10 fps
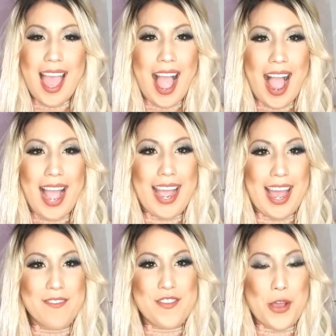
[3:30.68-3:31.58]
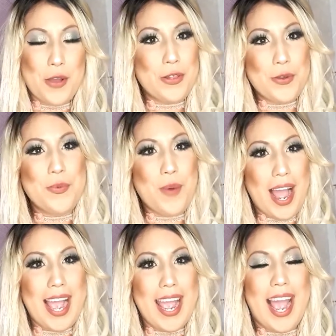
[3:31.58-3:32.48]
I have no clue
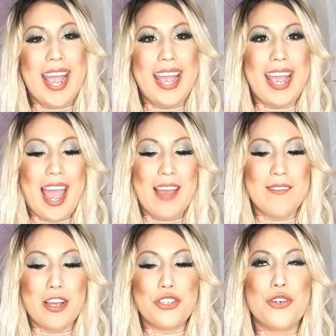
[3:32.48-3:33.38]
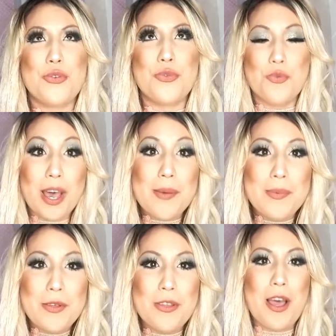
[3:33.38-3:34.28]
why I have
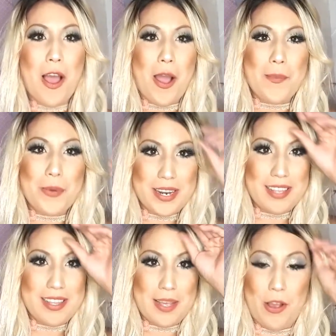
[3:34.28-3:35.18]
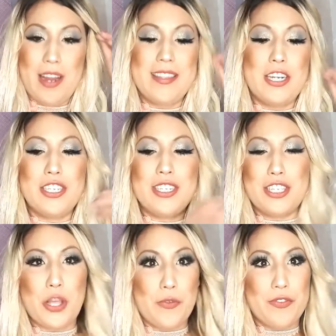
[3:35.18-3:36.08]
trouble on putting them on. They're just
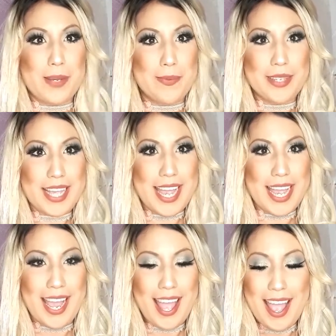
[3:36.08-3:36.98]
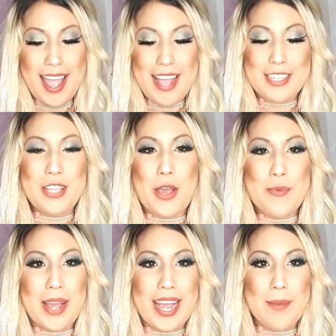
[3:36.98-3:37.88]
so flimsy. So
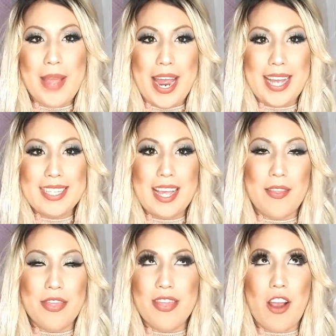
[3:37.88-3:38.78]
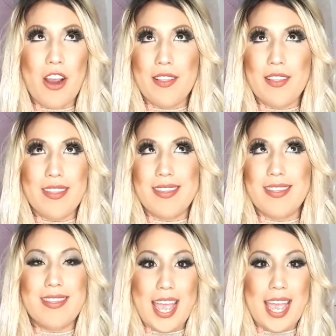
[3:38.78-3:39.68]
my bands are
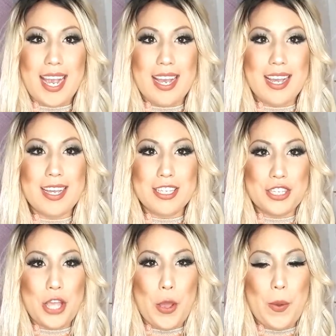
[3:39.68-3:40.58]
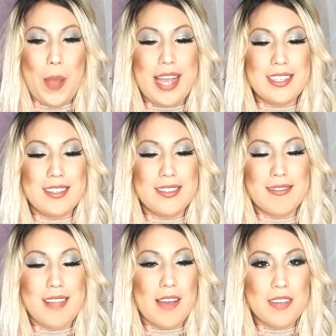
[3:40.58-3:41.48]
thick, so I just
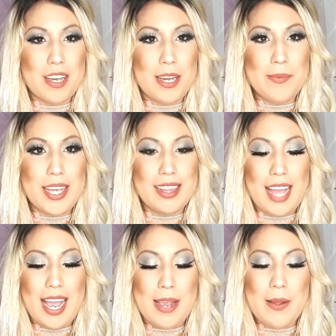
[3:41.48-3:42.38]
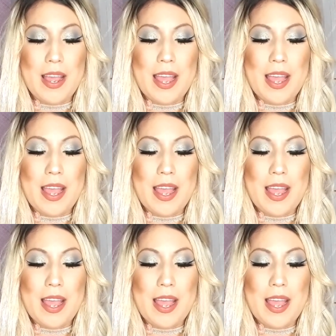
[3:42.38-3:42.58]
love them like that.